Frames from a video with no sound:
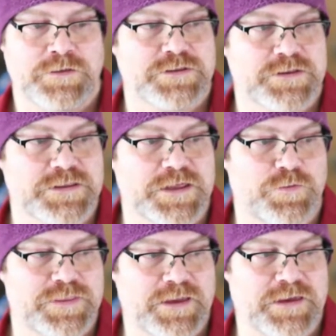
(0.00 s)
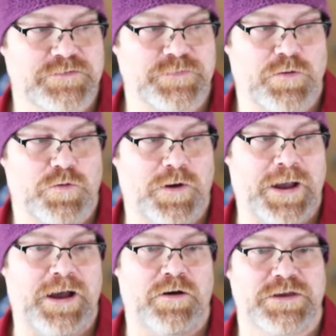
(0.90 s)
So let's see what that gives me.
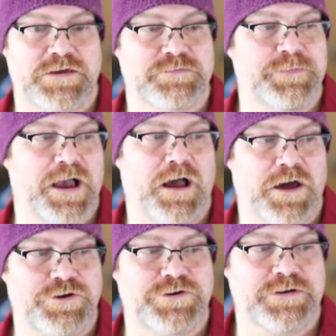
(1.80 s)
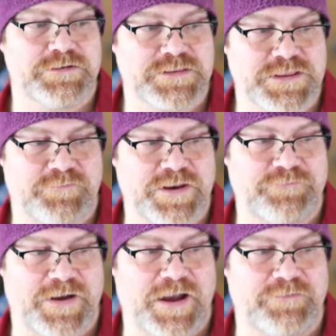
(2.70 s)
Wow, it gives me
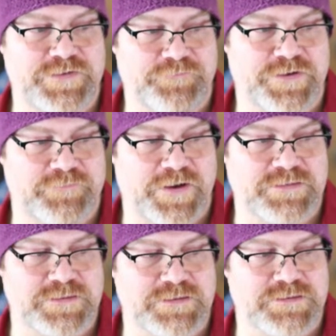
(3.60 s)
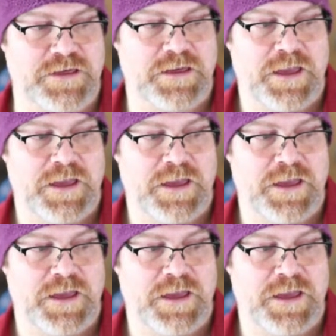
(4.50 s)
175 different devices.